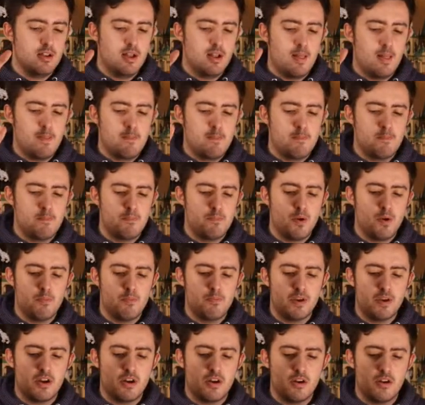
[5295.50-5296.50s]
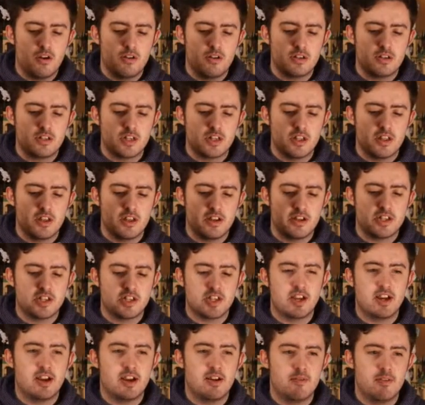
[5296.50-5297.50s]
But because the
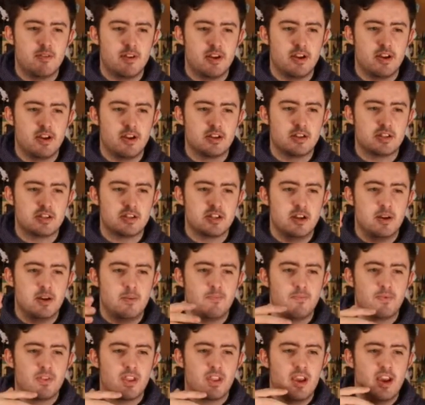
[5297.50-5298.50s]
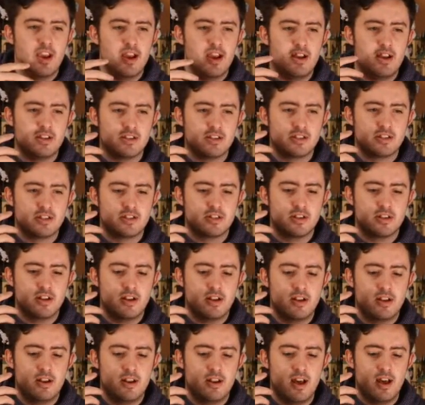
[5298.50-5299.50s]
series is
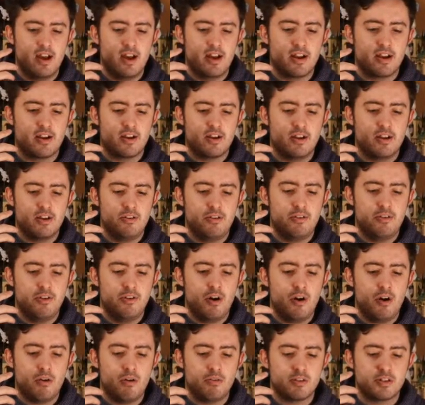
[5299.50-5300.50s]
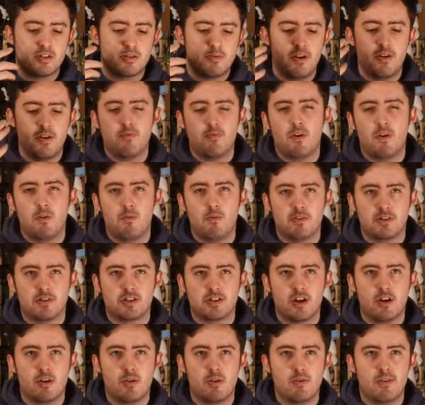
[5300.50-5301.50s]
like not to any fault of its
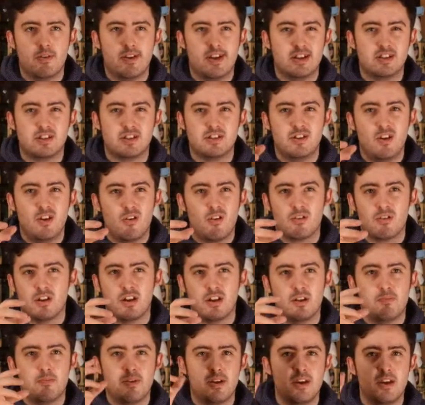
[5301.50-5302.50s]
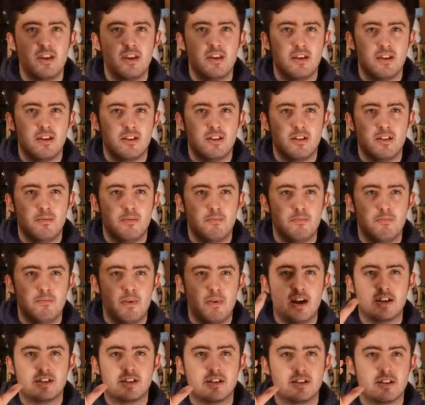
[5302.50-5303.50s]
own, it's not going to be
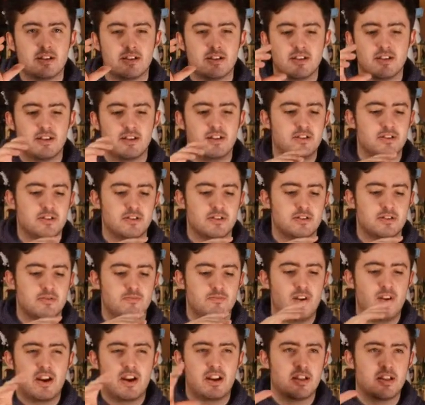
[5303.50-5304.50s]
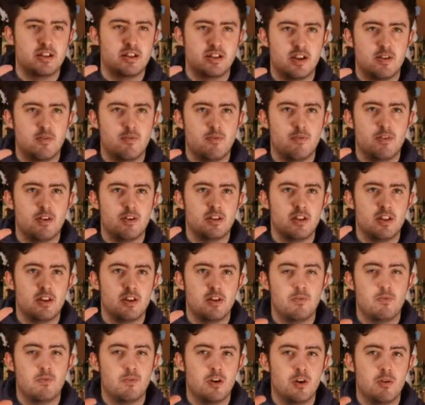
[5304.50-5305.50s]
magically just radically different than the
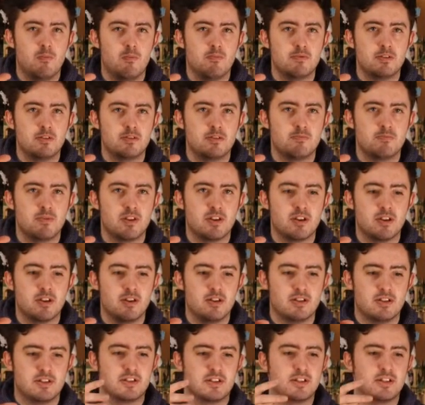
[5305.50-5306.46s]
films because